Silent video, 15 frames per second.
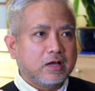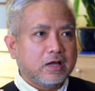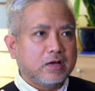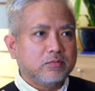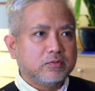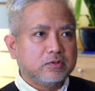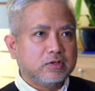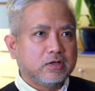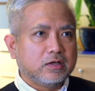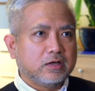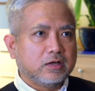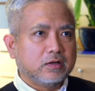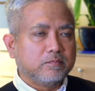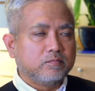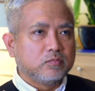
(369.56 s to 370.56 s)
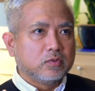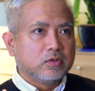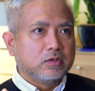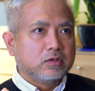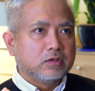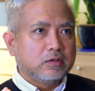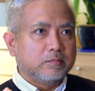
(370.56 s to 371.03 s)
I would
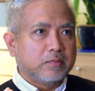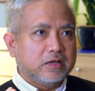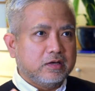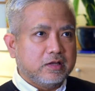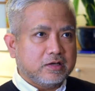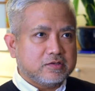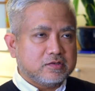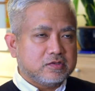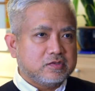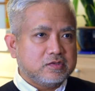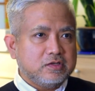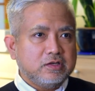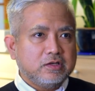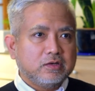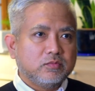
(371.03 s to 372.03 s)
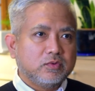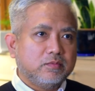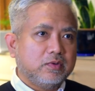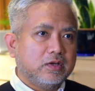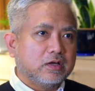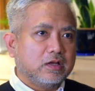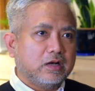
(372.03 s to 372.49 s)
my next scene would
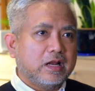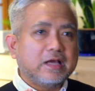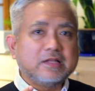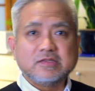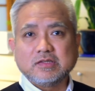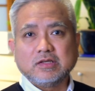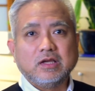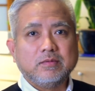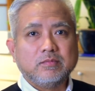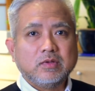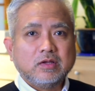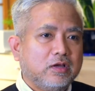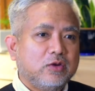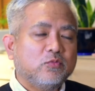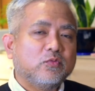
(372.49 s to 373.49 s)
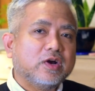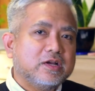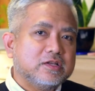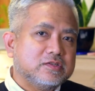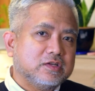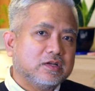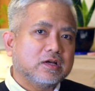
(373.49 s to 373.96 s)
be a landscape. It
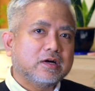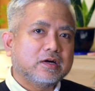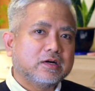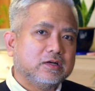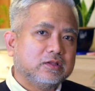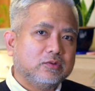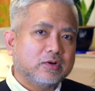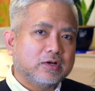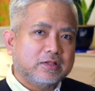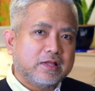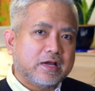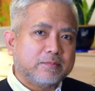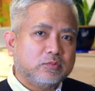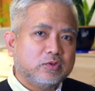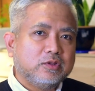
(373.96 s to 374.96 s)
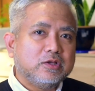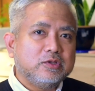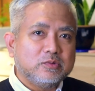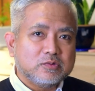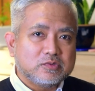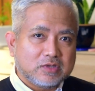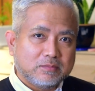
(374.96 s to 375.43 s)
finds it hard to adapt to the
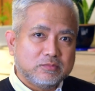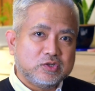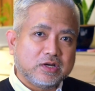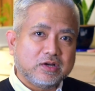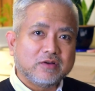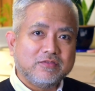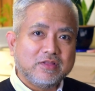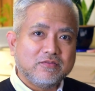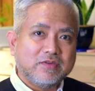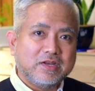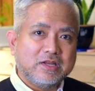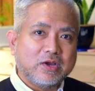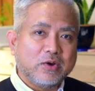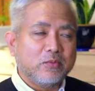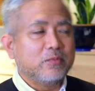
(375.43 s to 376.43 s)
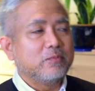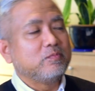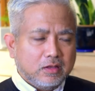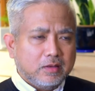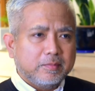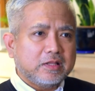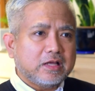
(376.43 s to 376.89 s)
new subject of the video.
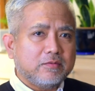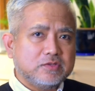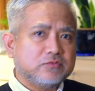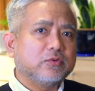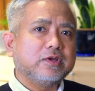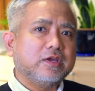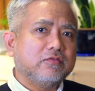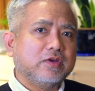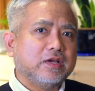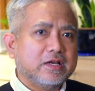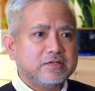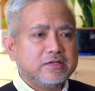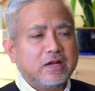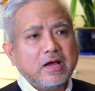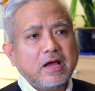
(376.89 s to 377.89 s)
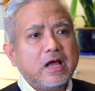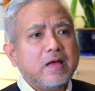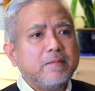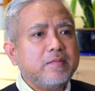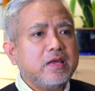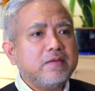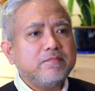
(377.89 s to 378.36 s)
But I was forgiving. I said,
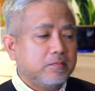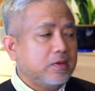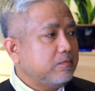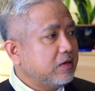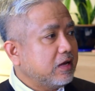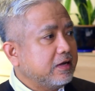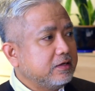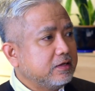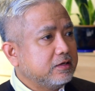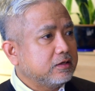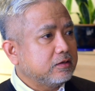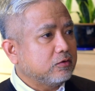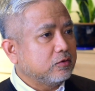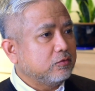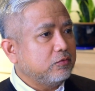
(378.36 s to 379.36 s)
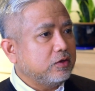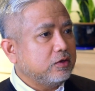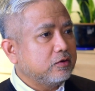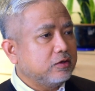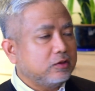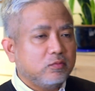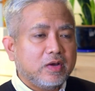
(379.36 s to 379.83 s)
maybe I didn't
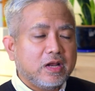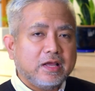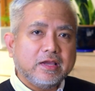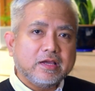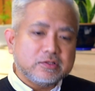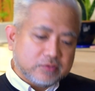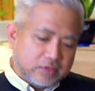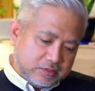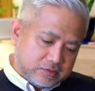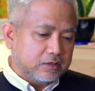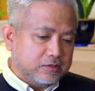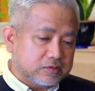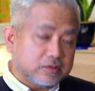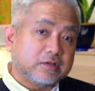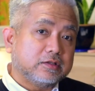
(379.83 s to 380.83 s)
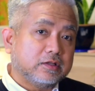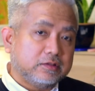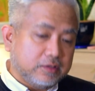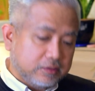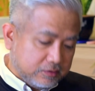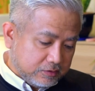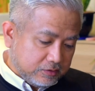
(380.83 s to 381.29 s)
configure it well again. So I started
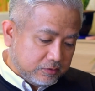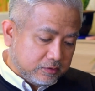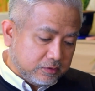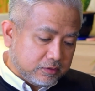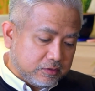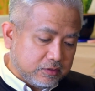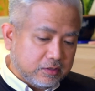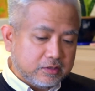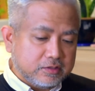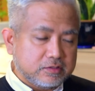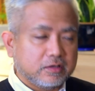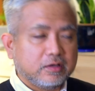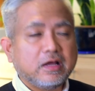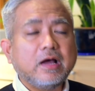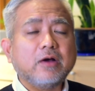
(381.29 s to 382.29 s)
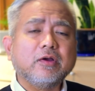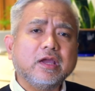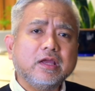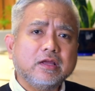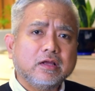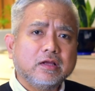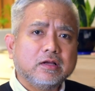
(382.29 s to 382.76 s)
tinkering on it, and I thought,
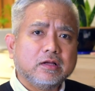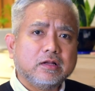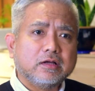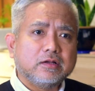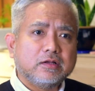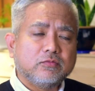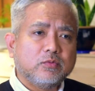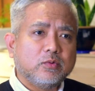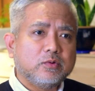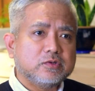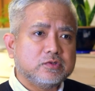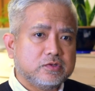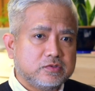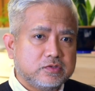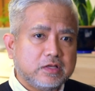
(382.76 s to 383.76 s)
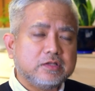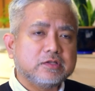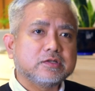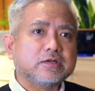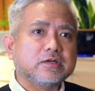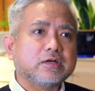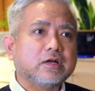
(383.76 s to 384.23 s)
okay, the focus is
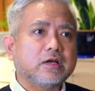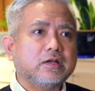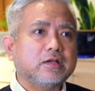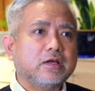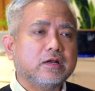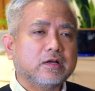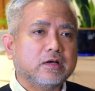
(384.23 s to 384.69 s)
center, and then